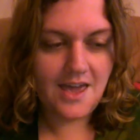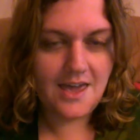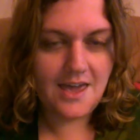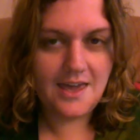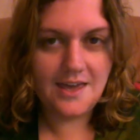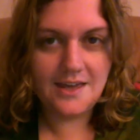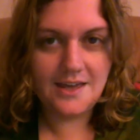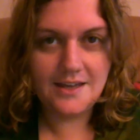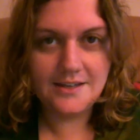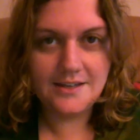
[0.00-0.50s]

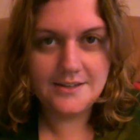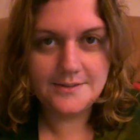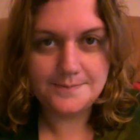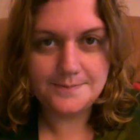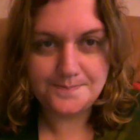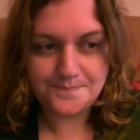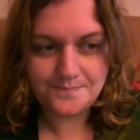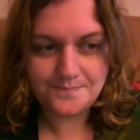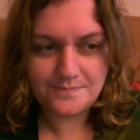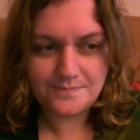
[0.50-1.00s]
And
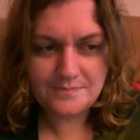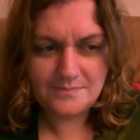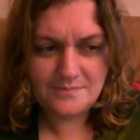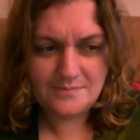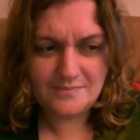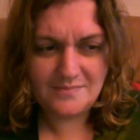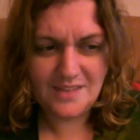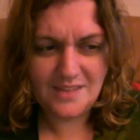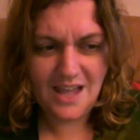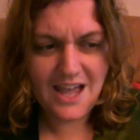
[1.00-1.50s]

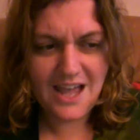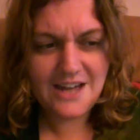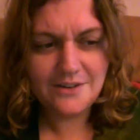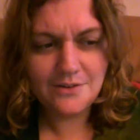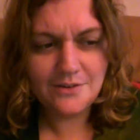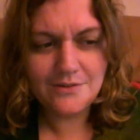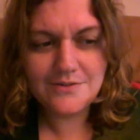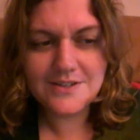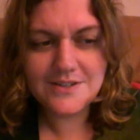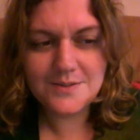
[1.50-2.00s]
I
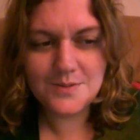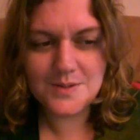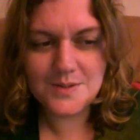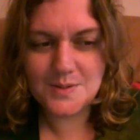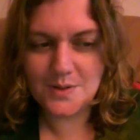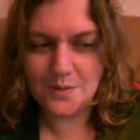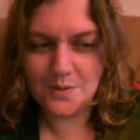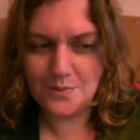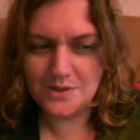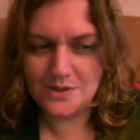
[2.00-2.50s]
don't know if this
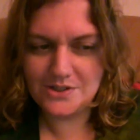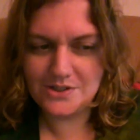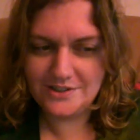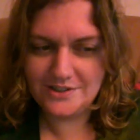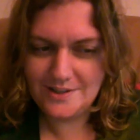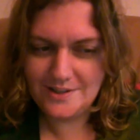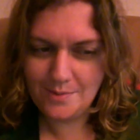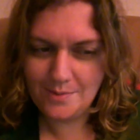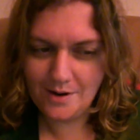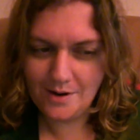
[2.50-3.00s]
was
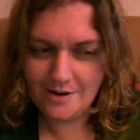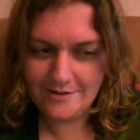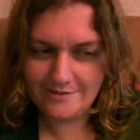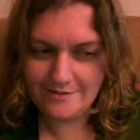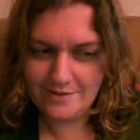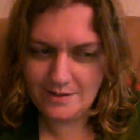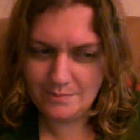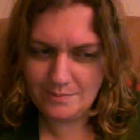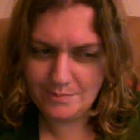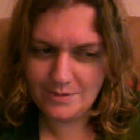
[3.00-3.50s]
originally part
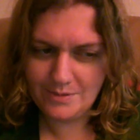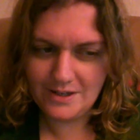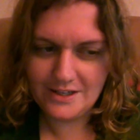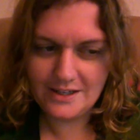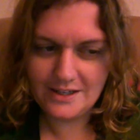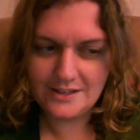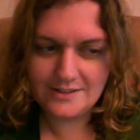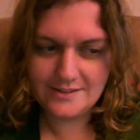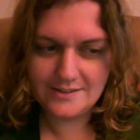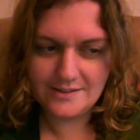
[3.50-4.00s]
of it,
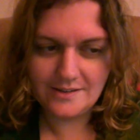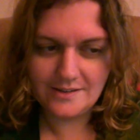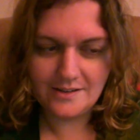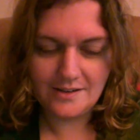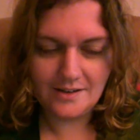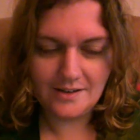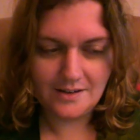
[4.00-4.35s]
but